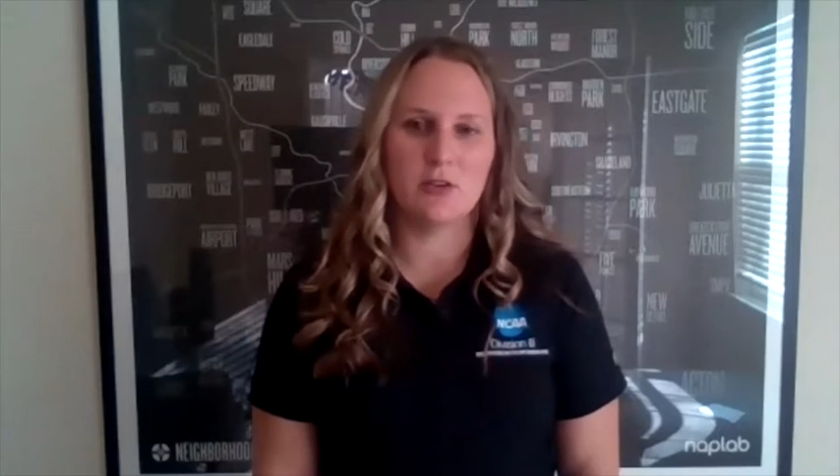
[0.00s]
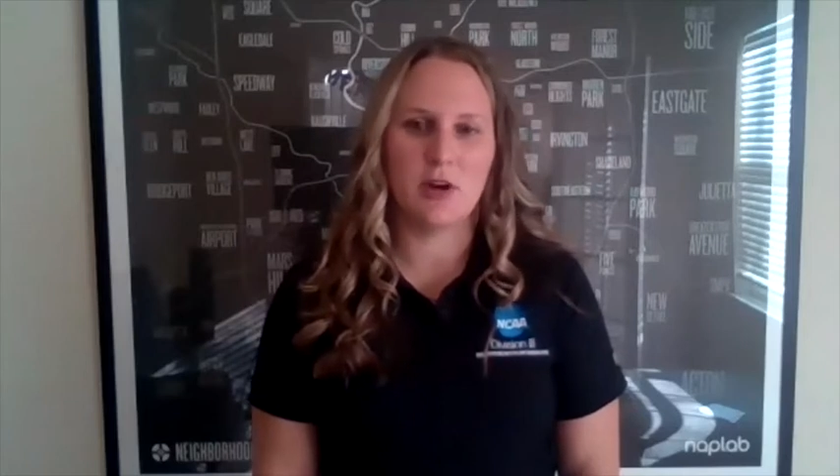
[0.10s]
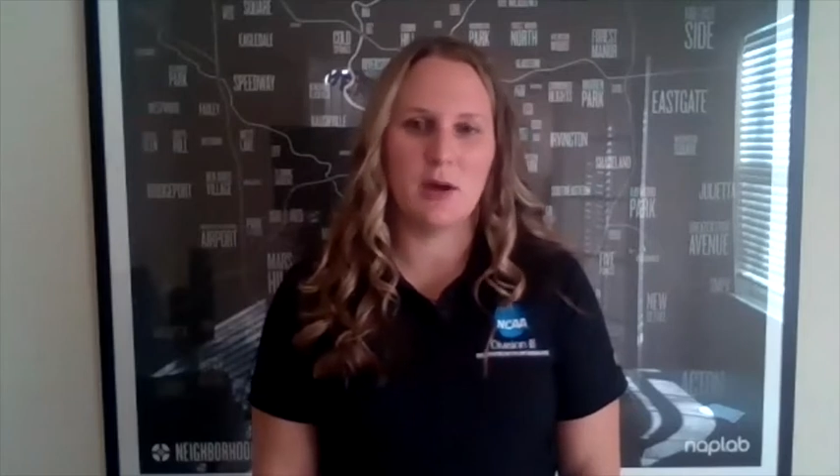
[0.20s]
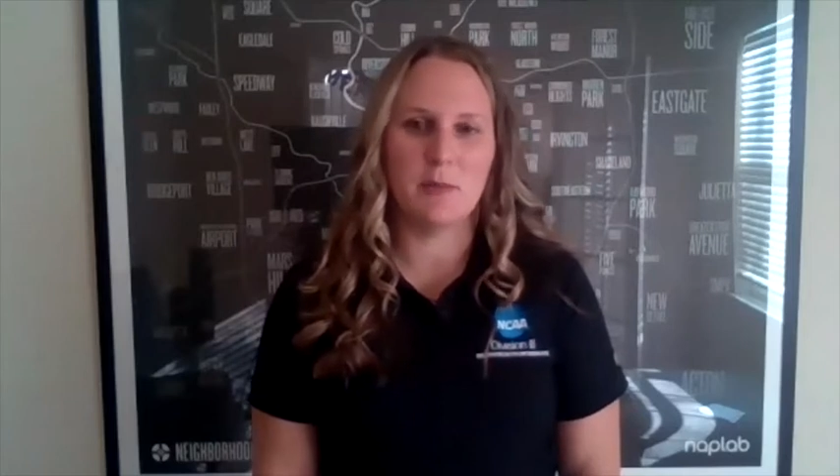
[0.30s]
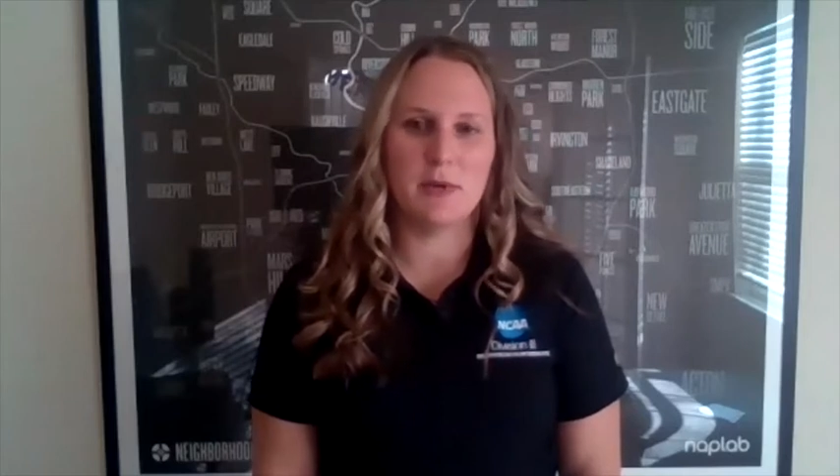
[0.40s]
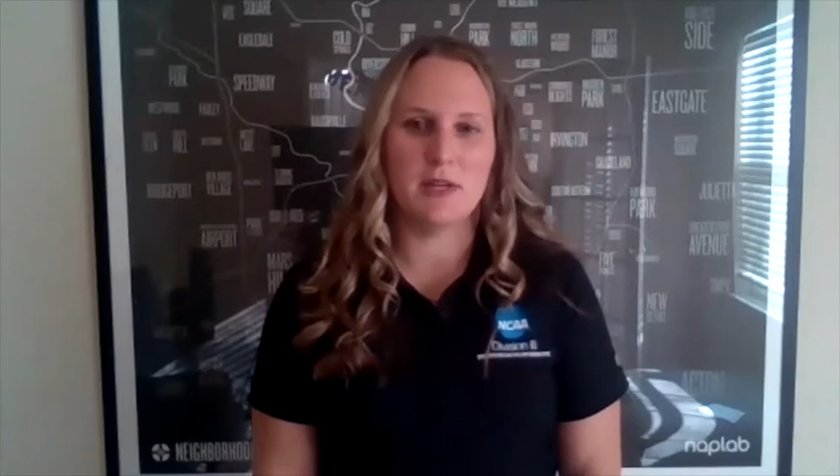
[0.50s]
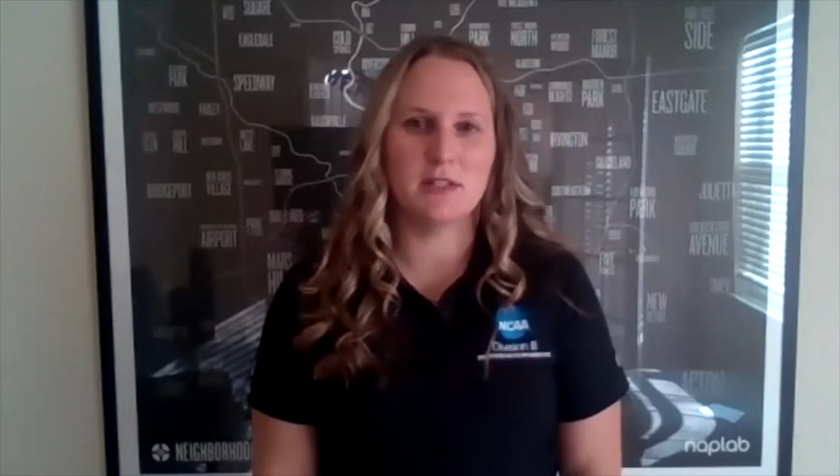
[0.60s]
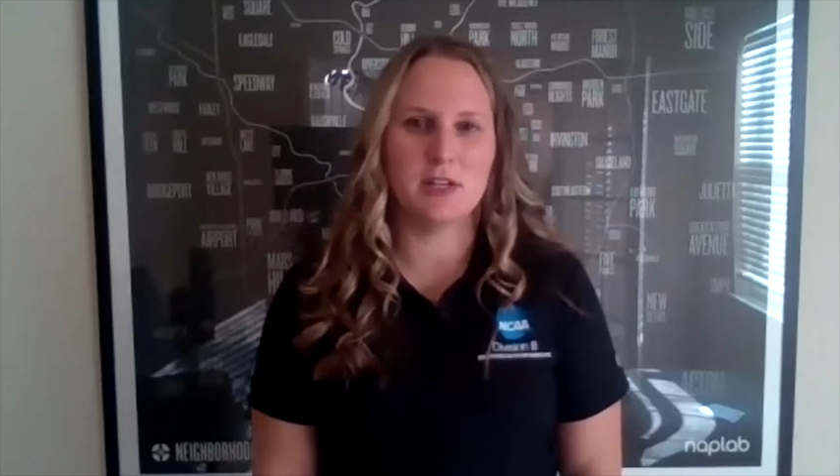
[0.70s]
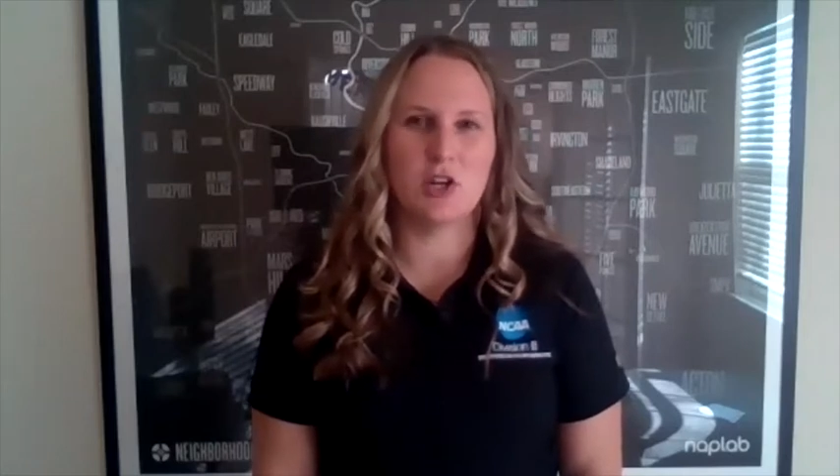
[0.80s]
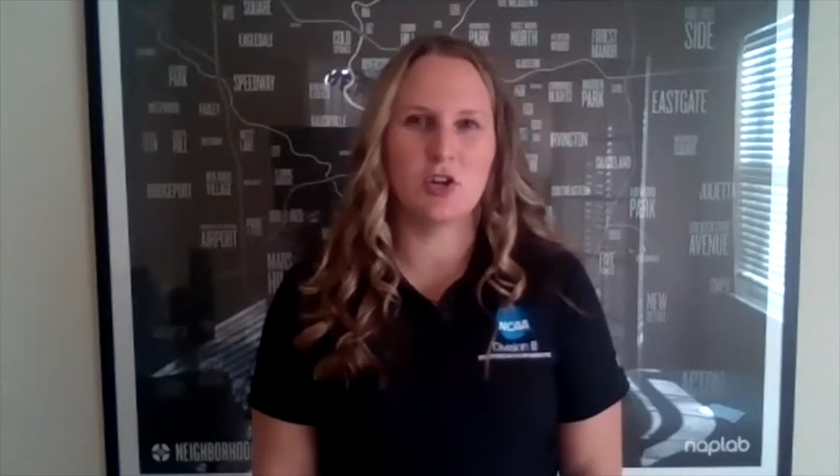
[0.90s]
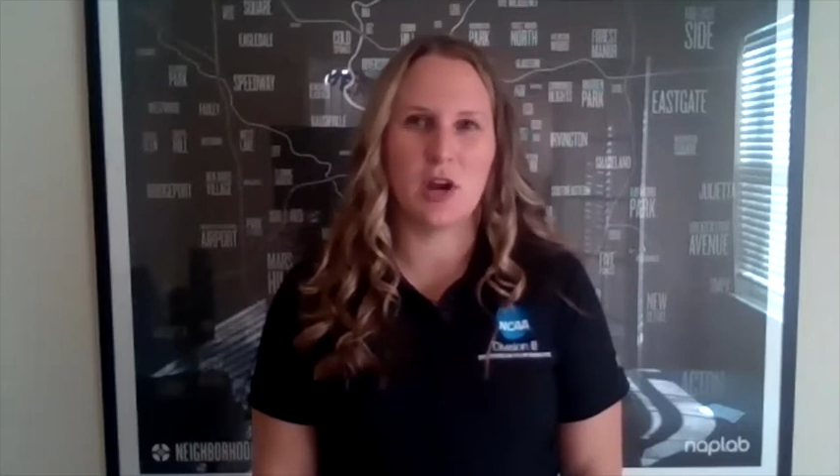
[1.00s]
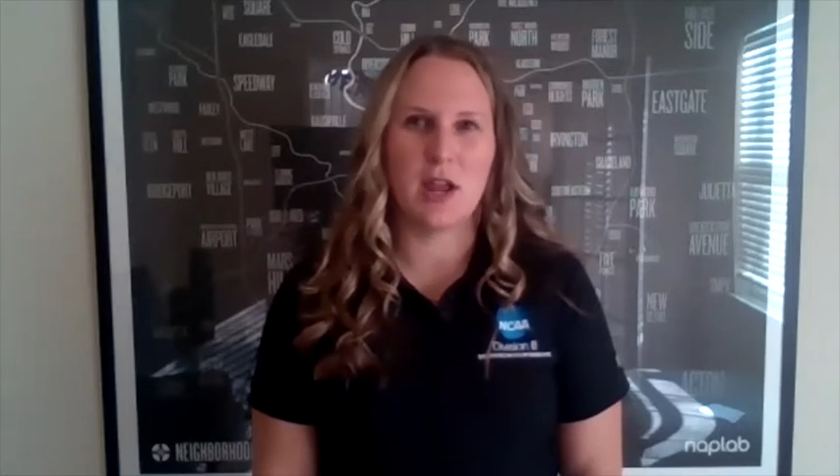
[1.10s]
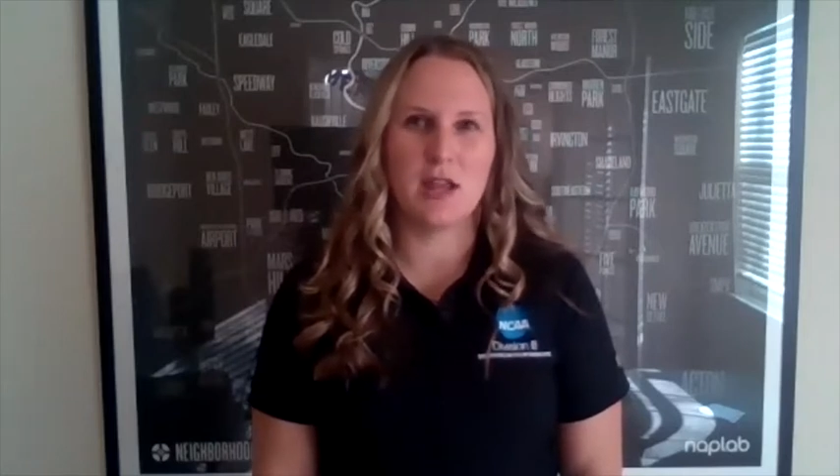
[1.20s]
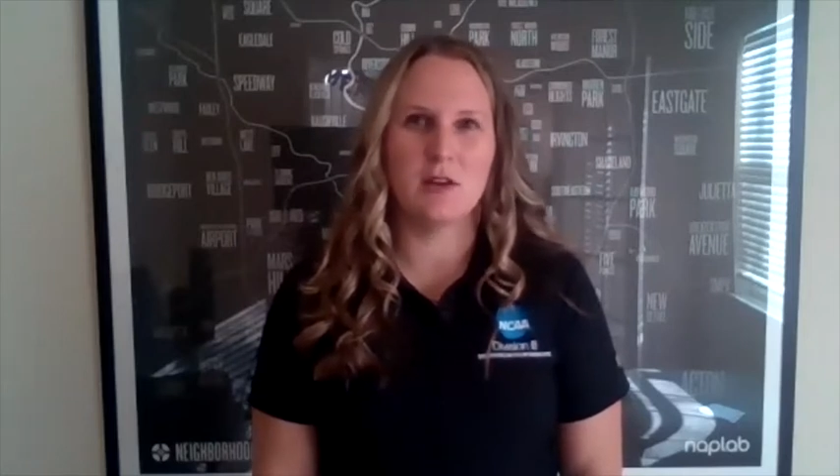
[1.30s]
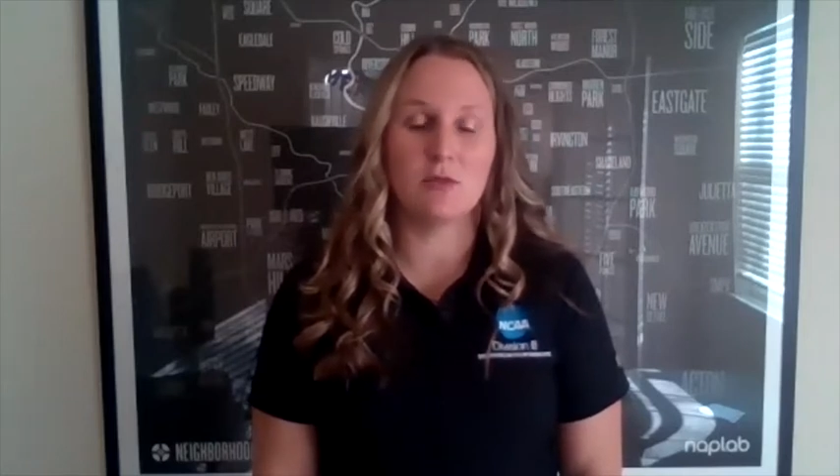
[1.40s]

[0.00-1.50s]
rep is a great